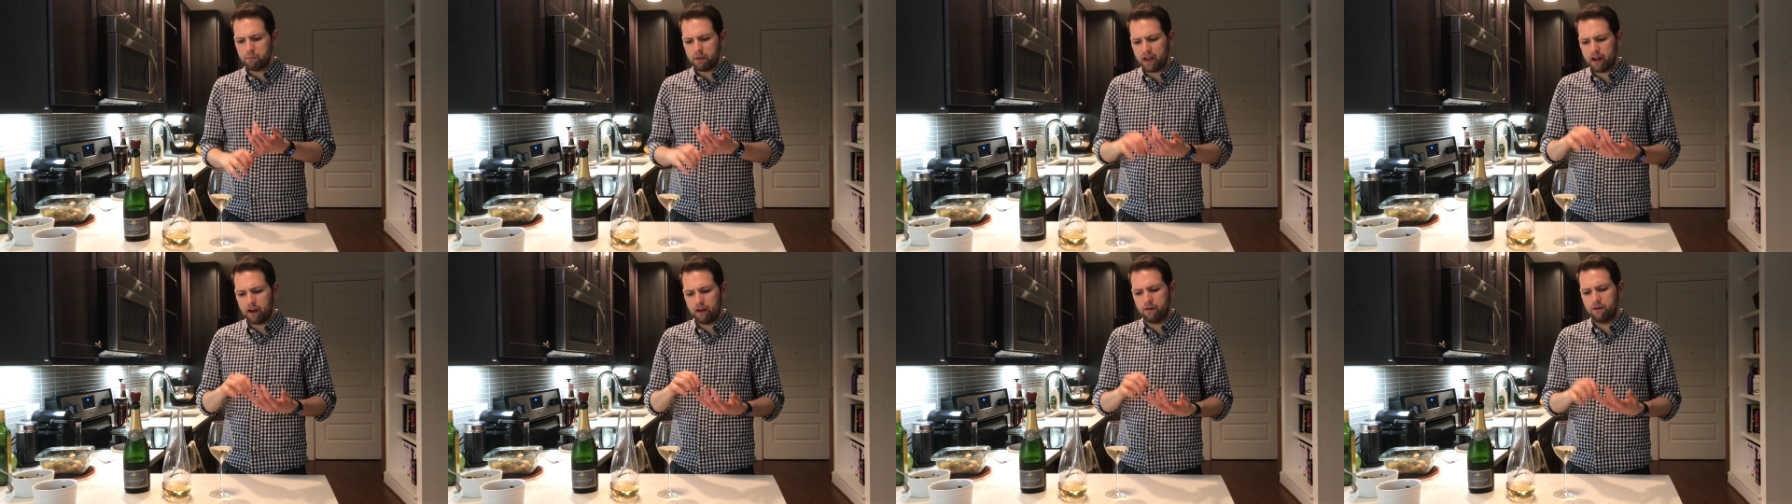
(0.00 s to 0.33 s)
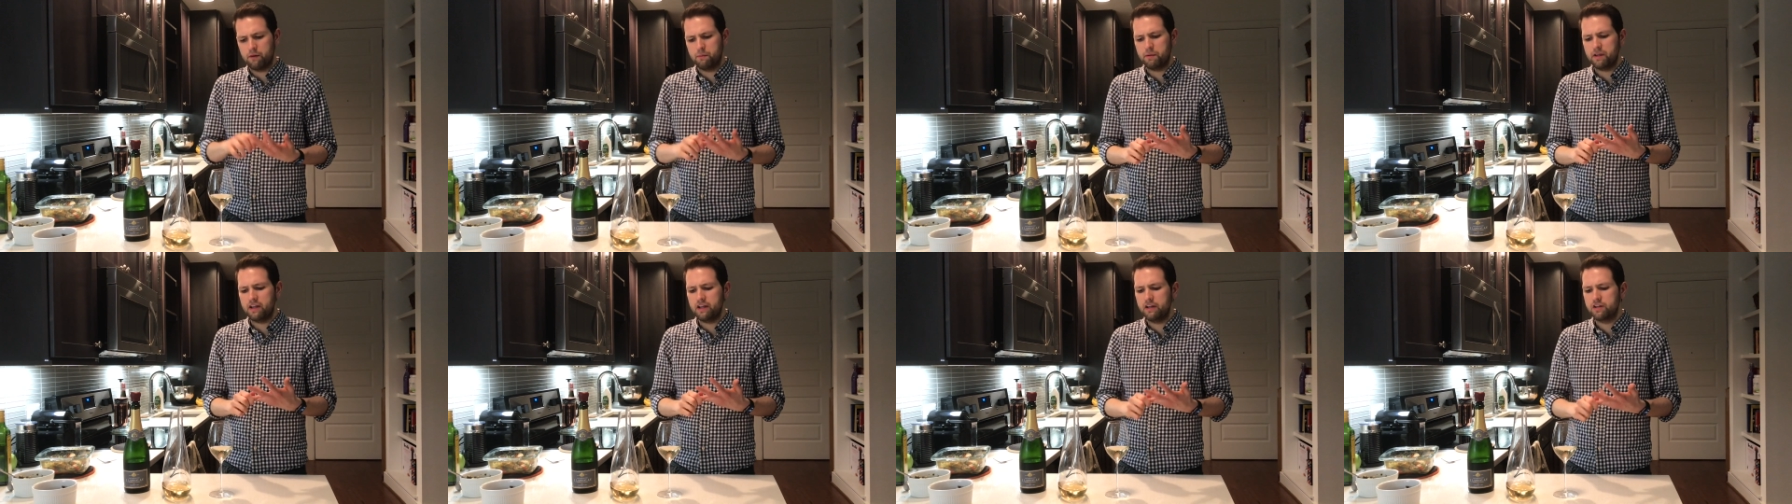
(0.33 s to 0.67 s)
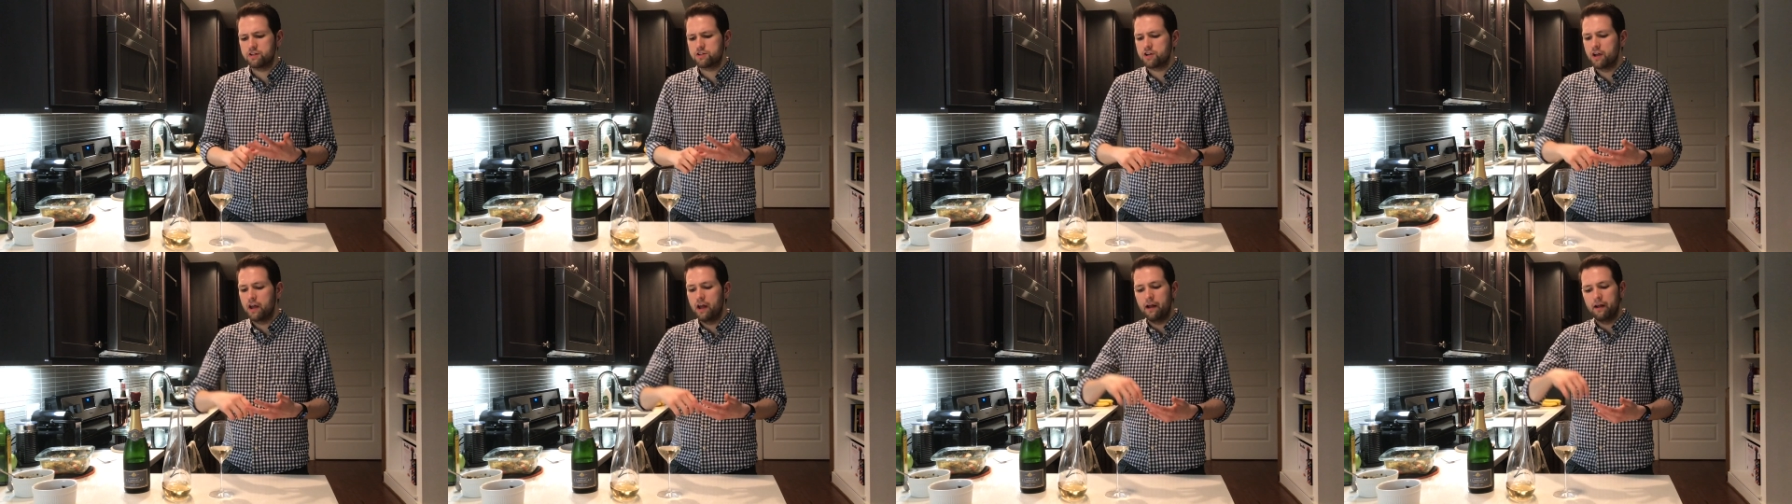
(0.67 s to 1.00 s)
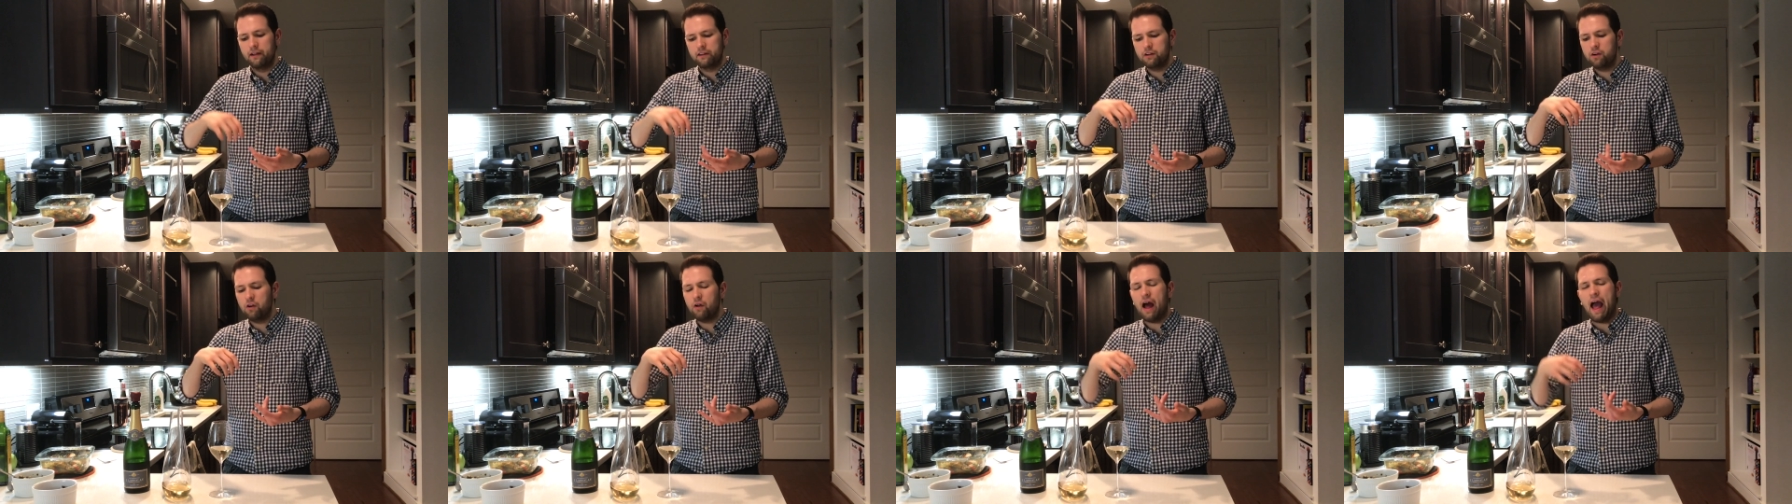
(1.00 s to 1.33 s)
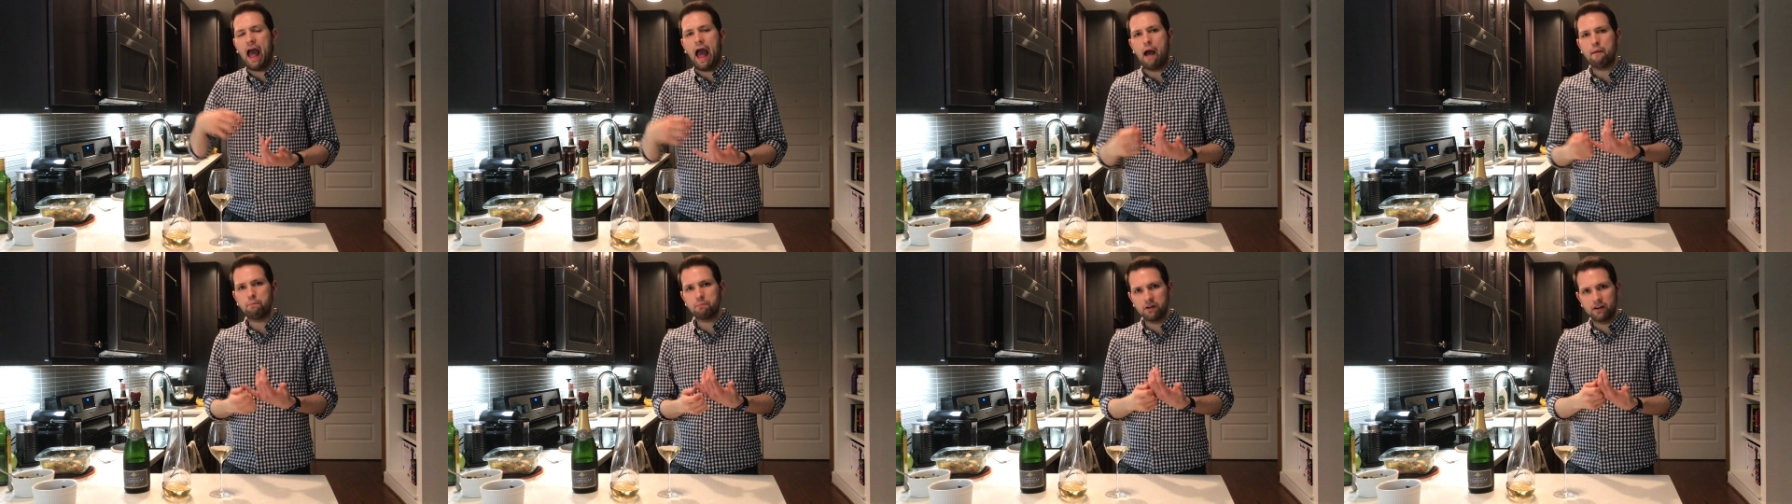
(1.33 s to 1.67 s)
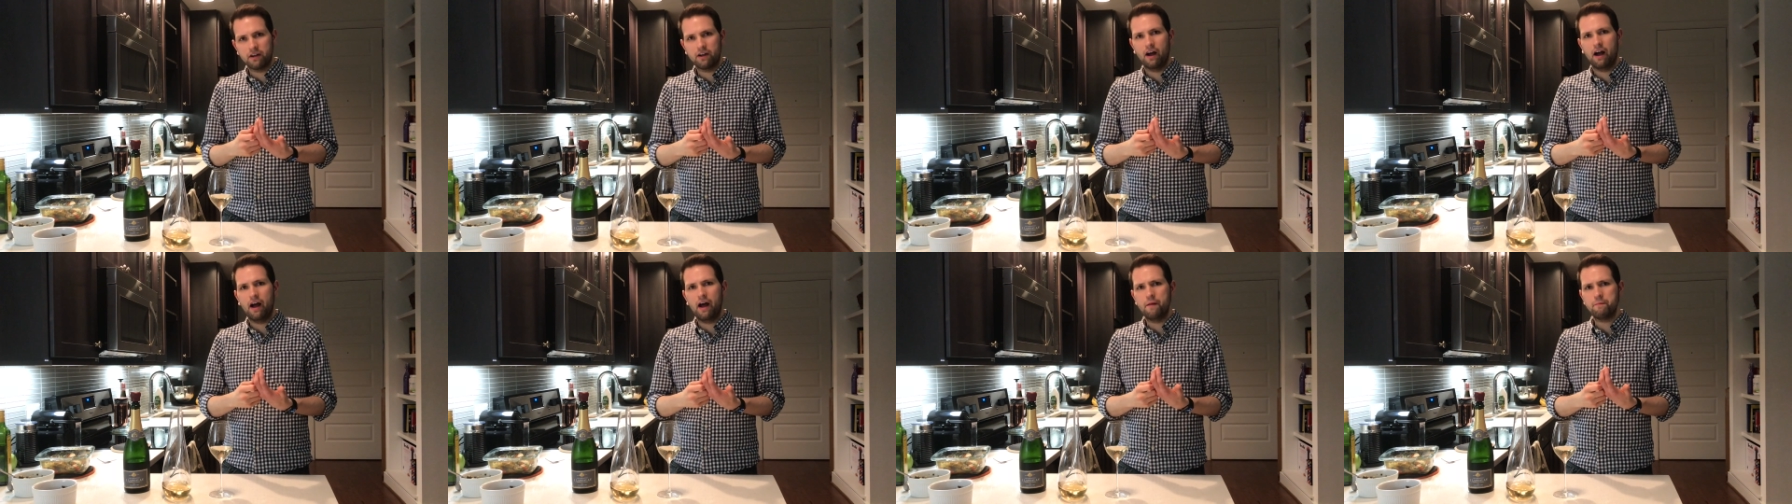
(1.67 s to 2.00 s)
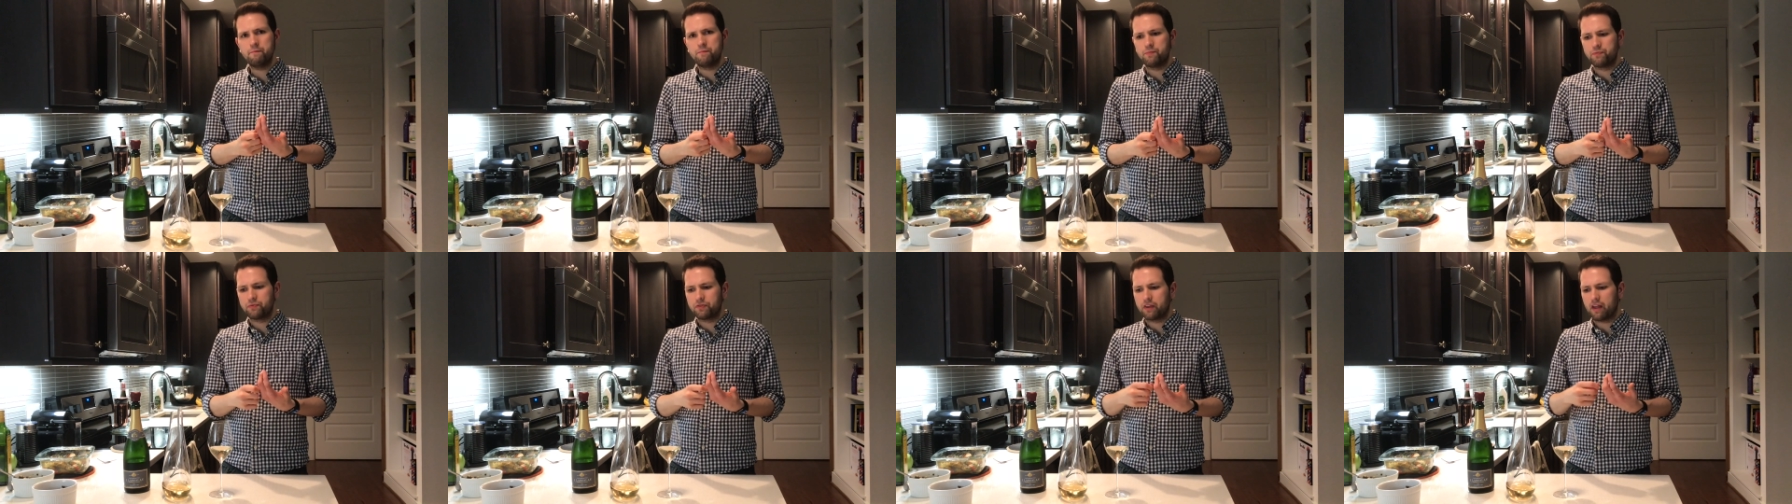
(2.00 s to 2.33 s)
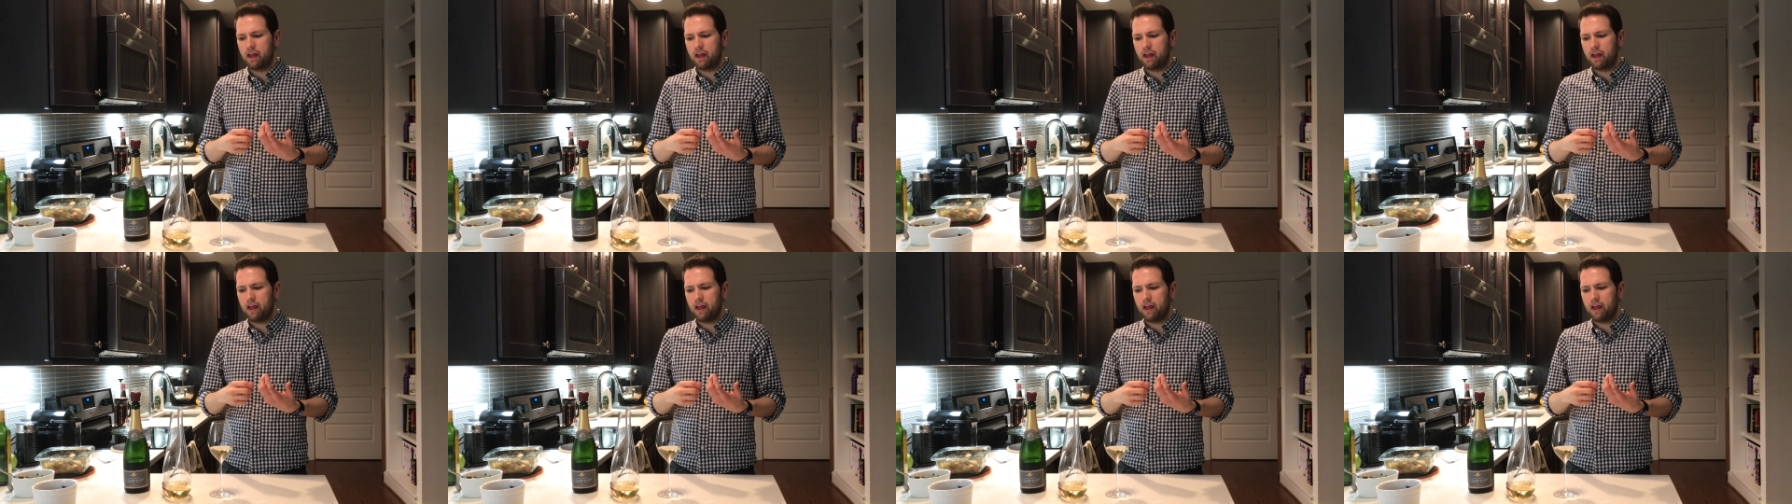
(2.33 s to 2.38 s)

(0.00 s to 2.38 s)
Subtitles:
pear and peach, little apricot,